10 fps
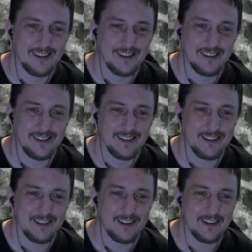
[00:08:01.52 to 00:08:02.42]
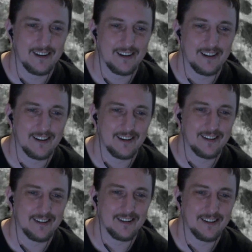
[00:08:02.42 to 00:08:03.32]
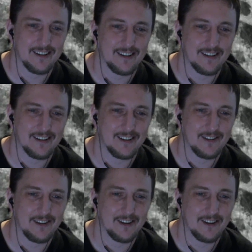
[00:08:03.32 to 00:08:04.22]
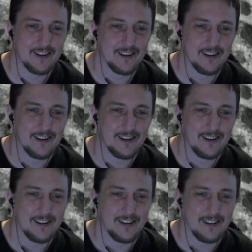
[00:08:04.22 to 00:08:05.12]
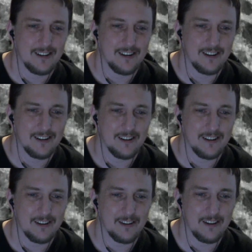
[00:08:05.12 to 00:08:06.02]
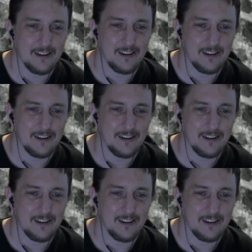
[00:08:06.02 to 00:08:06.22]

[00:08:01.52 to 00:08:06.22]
(silent)